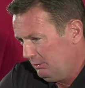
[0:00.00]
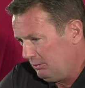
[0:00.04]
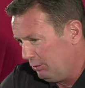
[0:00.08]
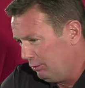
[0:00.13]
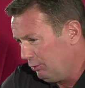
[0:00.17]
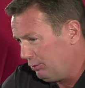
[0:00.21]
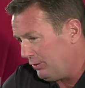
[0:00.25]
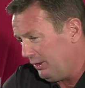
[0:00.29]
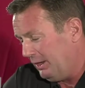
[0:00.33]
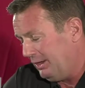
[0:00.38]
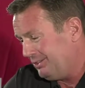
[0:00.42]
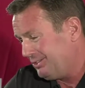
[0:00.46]

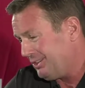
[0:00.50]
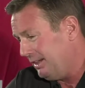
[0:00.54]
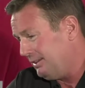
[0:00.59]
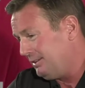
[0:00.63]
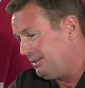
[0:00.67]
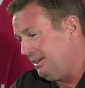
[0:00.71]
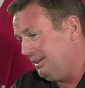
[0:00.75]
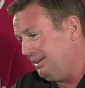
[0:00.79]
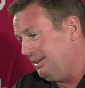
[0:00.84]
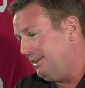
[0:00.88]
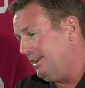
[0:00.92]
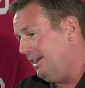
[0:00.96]
two things,
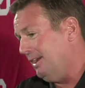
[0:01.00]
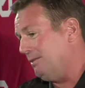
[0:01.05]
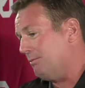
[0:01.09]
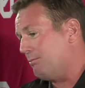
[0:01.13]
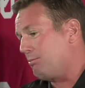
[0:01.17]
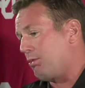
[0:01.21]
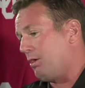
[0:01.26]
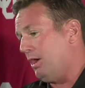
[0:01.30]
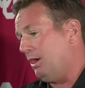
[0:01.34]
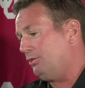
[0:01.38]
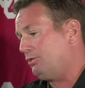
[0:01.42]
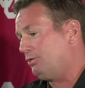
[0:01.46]
I think,
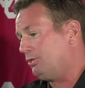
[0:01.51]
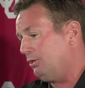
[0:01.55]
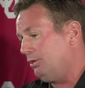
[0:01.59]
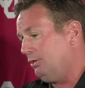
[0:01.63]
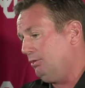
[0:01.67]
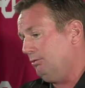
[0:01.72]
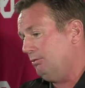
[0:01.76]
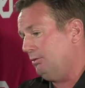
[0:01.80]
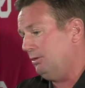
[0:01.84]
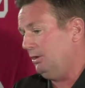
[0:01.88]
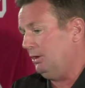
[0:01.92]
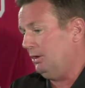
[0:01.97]
getting
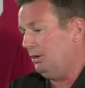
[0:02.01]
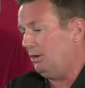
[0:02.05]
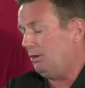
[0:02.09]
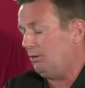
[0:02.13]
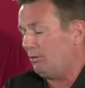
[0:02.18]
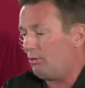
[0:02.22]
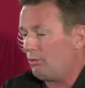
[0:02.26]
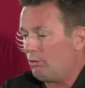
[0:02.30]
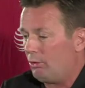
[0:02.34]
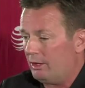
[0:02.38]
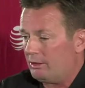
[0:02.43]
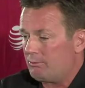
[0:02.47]
pressure, you
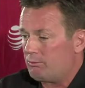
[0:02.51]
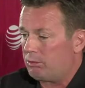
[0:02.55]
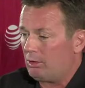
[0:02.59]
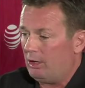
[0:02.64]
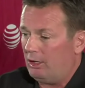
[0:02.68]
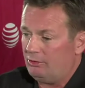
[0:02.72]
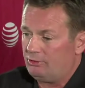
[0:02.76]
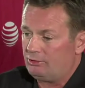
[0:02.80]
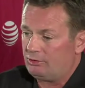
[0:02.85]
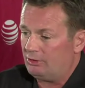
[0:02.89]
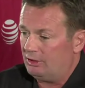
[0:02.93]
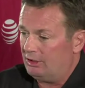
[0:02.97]
know, quick
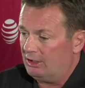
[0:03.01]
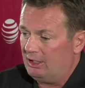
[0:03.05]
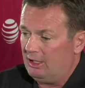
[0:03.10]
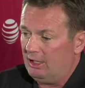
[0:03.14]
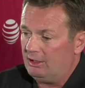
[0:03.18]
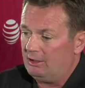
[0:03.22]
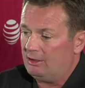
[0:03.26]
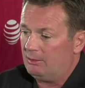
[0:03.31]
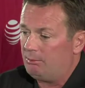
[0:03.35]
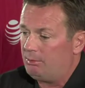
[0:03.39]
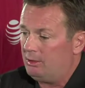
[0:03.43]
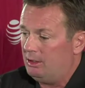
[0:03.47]
pressure and
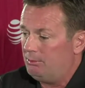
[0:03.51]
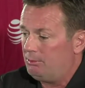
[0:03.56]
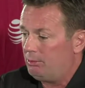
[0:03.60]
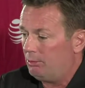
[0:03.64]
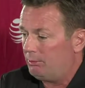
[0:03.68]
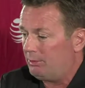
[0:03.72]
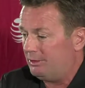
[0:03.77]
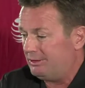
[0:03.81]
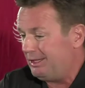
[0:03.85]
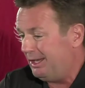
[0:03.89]
getting the people.